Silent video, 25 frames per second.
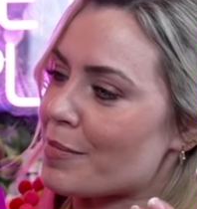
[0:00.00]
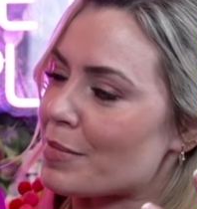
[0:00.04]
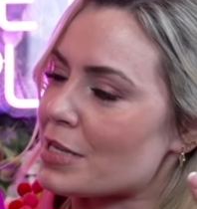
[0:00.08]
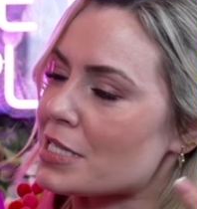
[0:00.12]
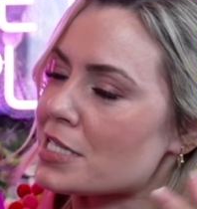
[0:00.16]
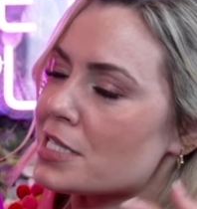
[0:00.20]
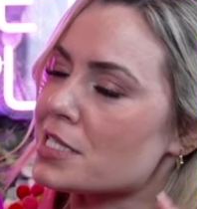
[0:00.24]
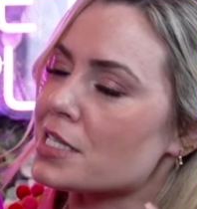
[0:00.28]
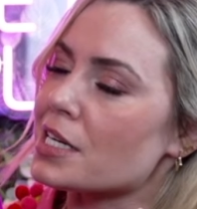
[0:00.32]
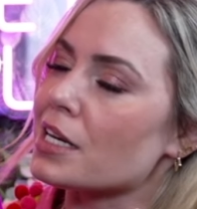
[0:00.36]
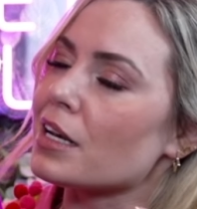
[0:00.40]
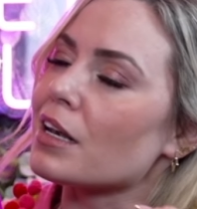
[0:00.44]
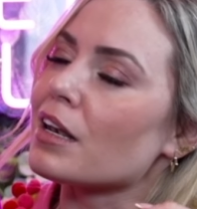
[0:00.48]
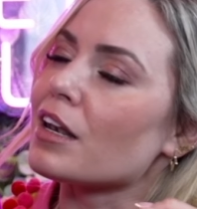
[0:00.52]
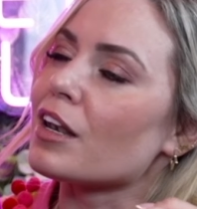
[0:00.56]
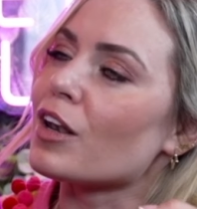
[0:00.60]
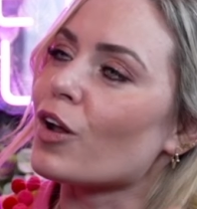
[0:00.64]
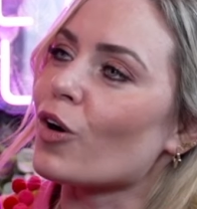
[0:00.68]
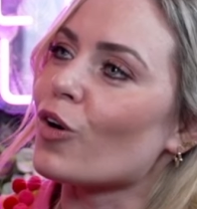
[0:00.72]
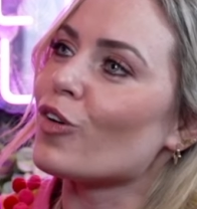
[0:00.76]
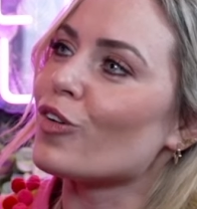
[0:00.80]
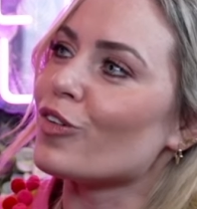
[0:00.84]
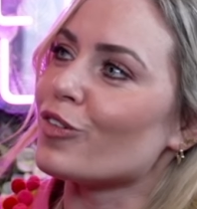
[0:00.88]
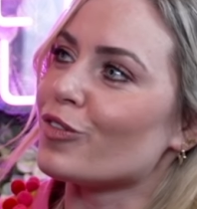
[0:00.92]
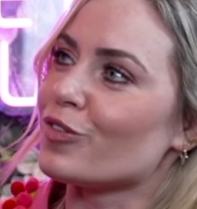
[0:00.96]
I still
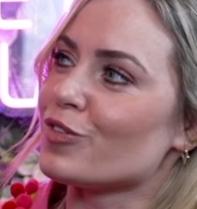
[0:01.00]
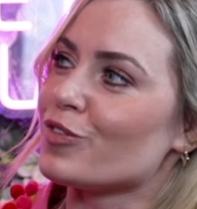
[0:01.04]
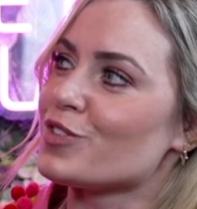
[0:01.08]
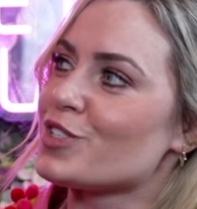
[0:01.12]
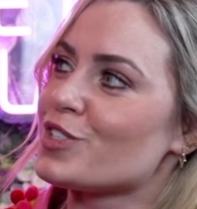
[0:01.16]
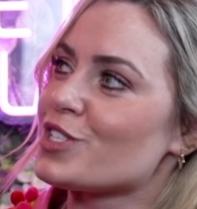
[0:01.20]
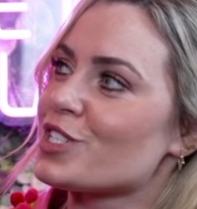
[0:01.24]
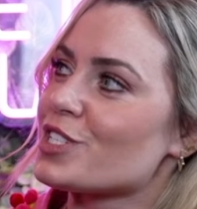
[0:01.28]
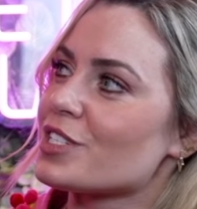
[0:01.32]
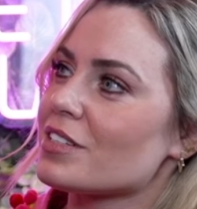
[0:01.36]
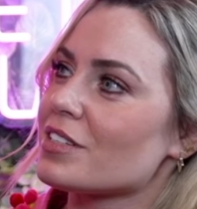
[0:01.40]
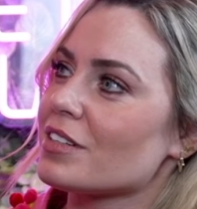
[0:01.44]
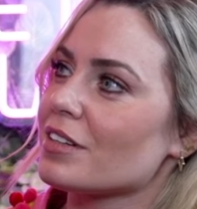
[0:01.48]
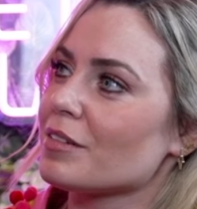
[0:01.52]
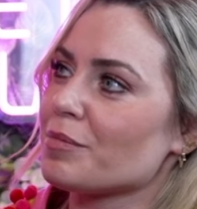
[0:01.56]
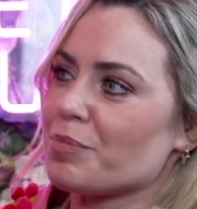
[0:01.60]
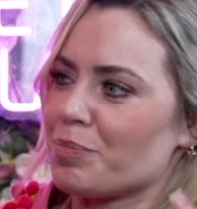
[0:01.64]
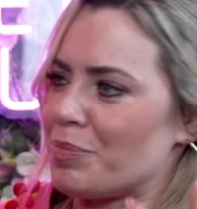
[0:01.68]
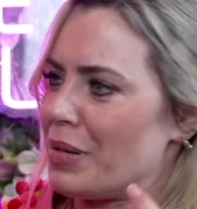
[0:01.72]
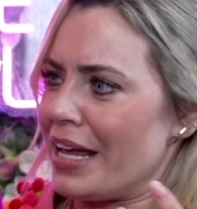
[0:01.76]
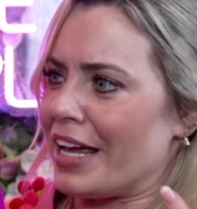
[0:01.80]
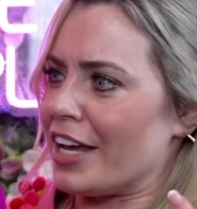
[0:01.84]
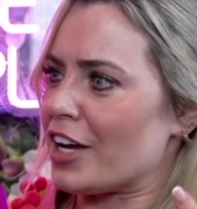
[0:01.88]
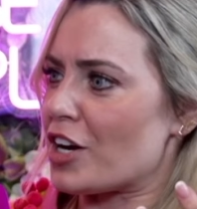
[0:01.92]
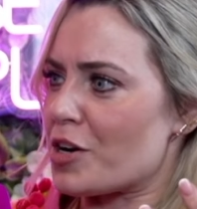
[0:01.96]
loved
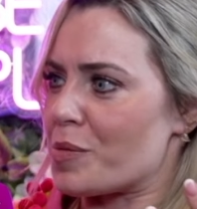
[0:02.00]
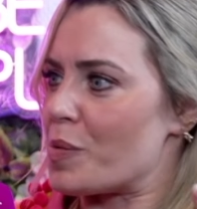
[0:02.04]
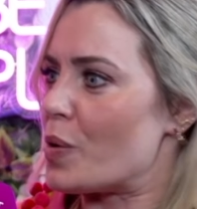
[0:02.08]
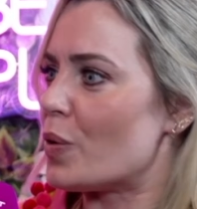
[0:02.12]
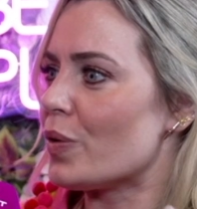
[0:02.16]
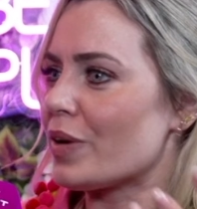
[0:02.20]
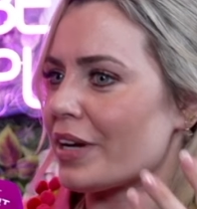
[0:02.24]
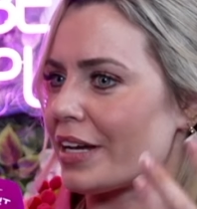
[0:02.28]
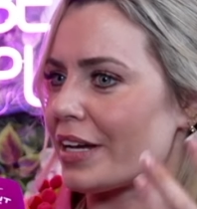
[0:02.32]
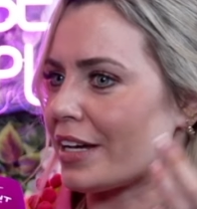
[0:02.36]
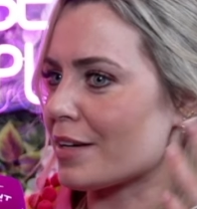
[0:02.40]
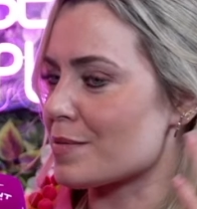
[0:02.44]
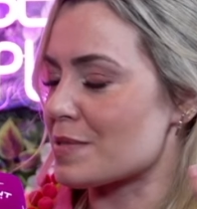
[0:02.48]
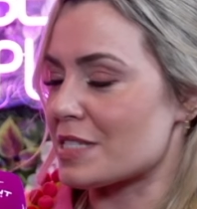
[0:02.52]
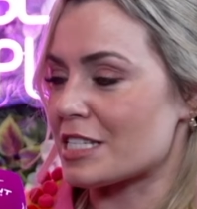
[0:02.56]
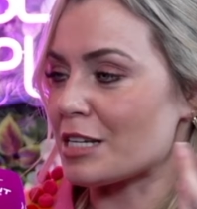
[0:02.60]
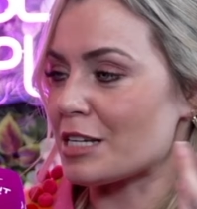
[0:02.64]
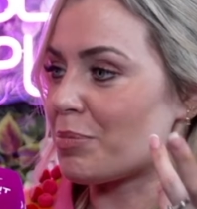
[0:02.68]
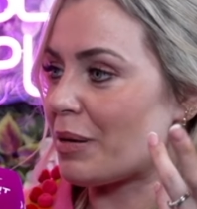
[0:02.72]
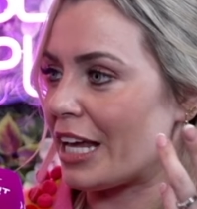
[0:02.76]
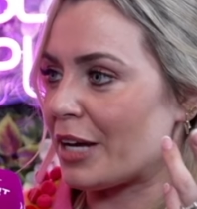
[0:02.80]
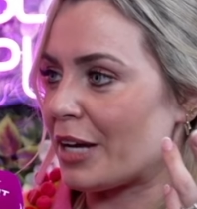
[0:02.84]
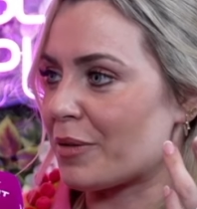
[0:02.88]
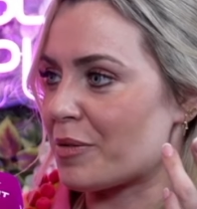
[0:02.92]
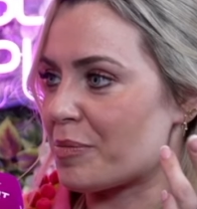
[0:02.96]
playing camogie. I was still
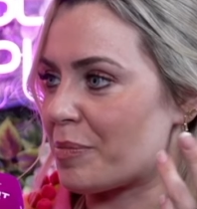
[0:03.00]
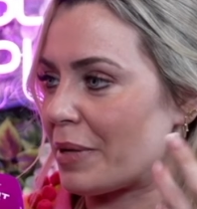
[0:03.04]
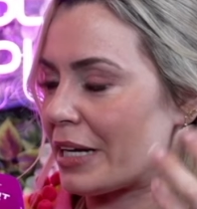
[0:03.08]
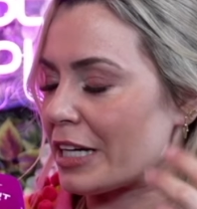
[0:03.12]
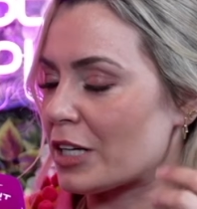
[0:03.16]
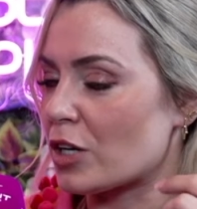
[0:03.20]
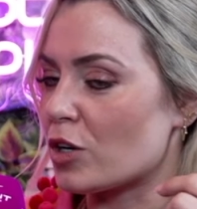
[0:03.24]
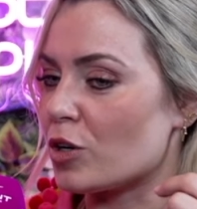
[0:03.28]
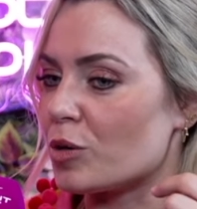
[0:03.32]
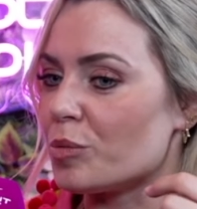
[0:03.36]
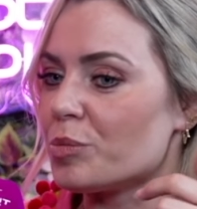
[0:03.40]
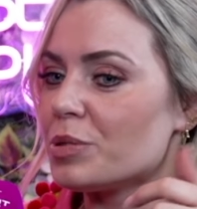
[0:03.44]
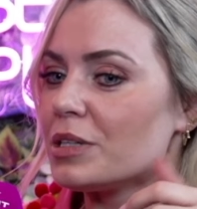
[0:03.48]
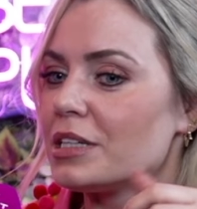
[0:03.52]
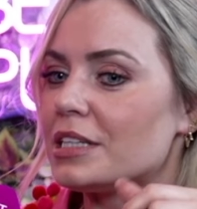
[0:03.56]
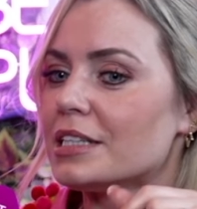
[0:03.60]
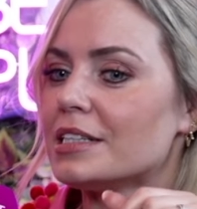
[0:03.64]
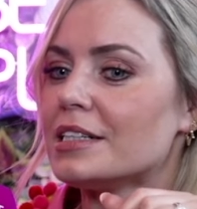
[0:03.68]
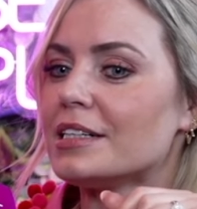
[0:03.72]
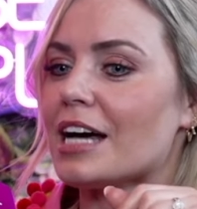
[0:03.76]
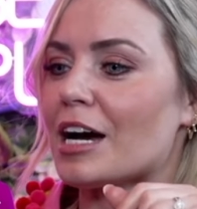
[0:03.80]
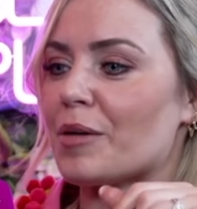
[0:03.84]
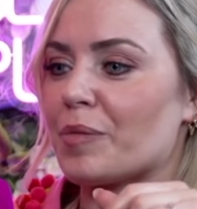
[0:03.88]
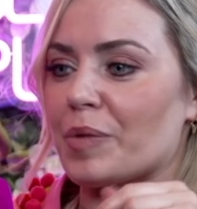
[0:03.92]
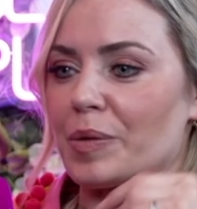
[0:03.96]
playing with my club
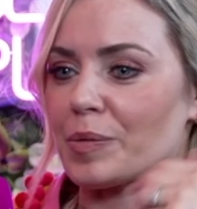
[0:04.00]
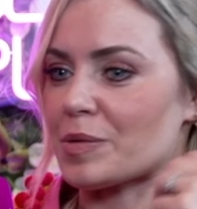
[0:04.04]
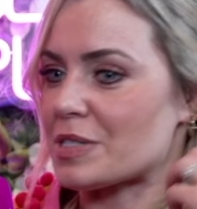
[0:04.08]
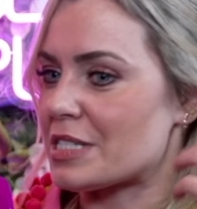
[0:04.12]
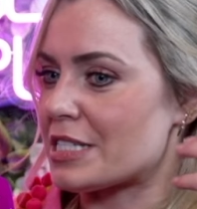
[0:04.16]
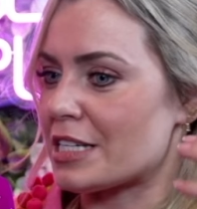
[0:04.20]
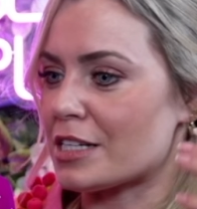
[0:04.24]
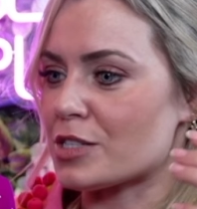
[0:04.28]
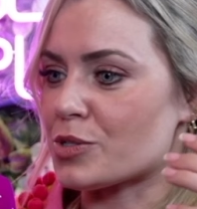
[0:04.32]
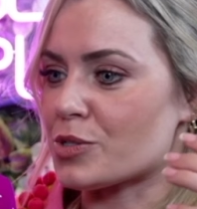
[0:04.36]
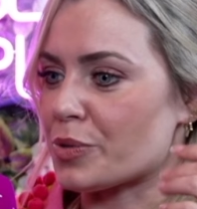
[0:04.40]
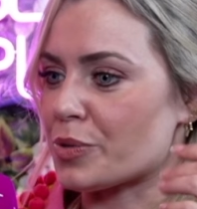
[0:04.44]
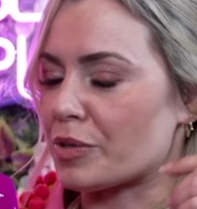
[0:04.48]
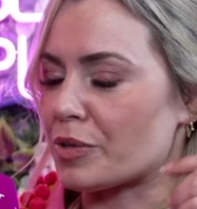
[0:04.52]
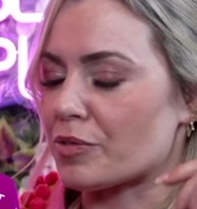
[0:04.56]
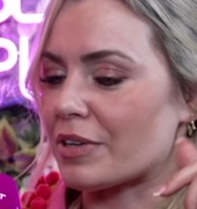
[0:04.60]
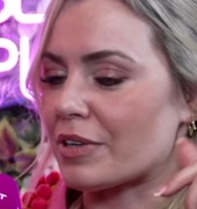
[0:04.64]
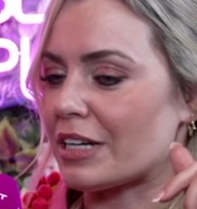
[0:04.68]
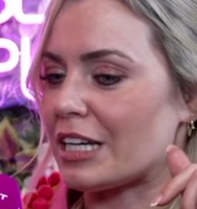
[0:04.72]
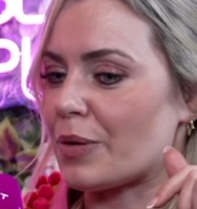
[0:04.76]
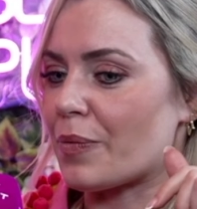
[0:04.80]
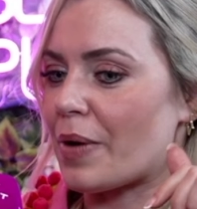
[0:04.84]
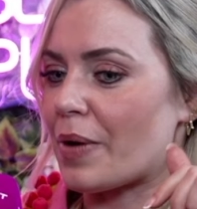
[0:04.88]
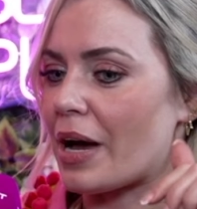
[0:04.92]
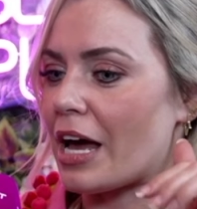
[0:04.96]
and we were still doing
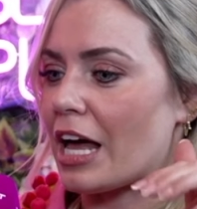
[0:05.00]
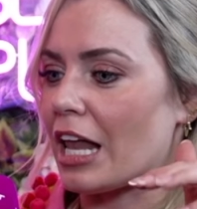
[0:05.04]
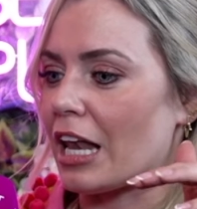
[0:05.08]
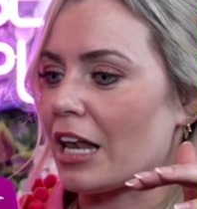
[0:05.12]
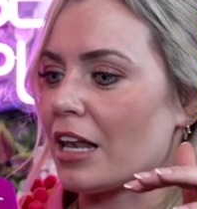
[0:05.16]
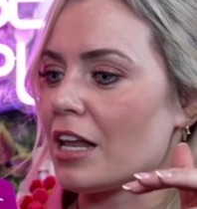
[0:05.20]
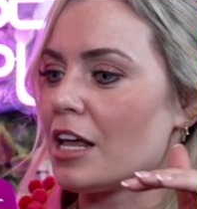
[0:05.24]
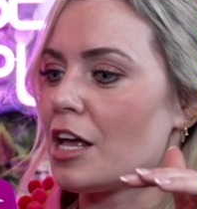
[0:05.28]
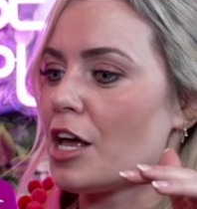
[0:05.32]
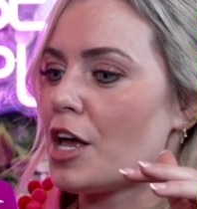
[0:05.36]
really well.